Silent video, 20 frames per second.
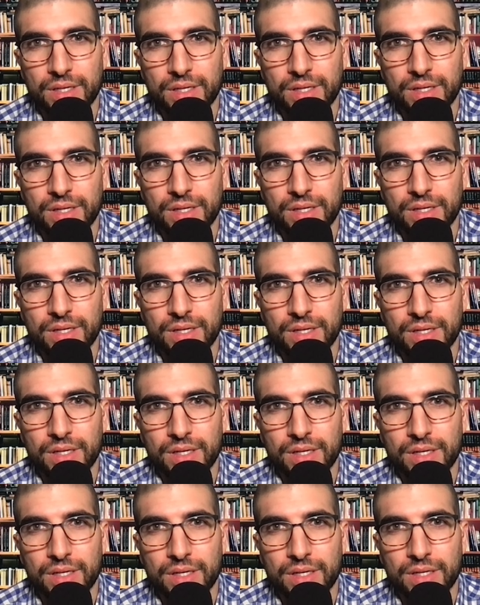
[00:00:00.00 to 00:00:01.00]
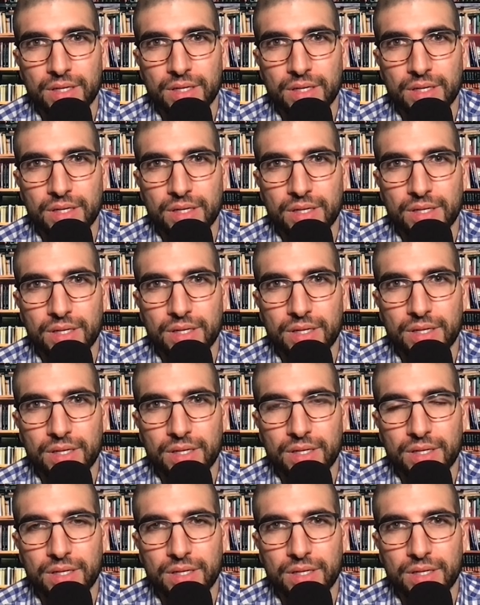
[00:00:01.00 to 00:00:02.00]

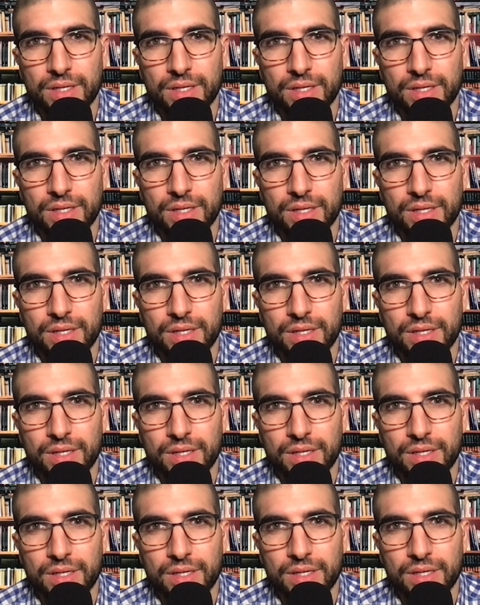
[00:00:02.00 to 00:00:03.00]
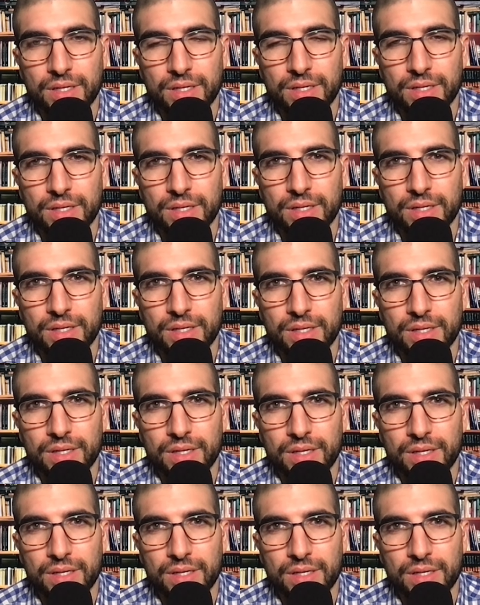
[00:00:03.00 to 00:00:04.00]

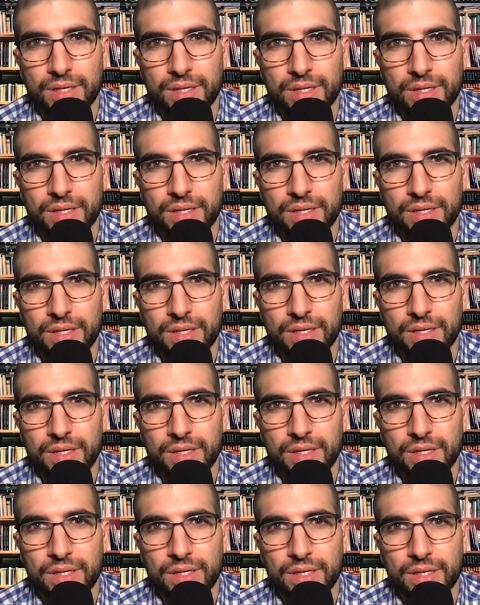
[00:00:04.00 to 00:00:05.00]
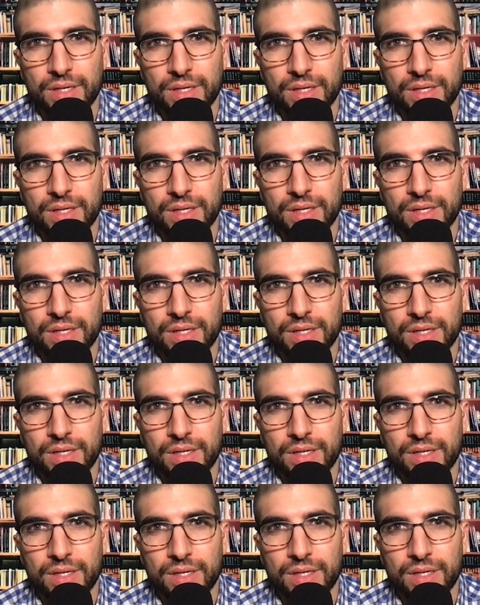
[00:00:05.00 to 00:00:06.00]

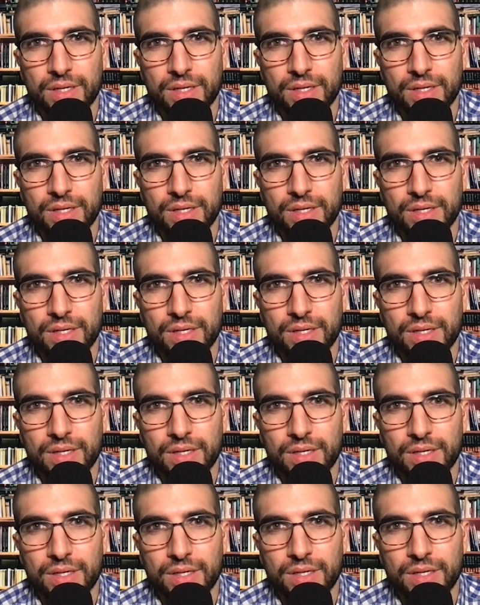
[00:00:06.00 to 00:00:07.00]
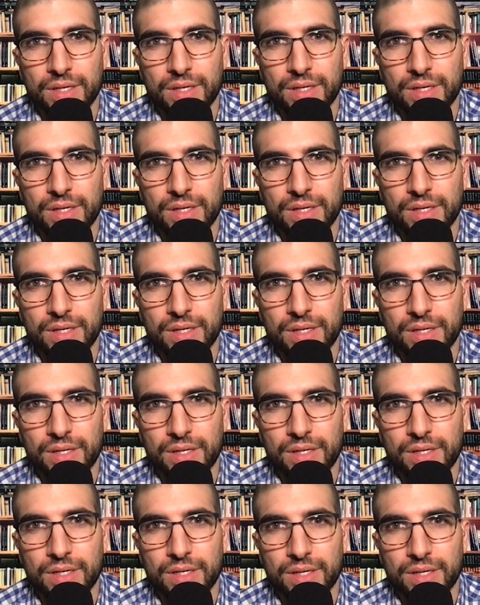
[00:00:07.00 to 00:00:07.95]
(not speaking)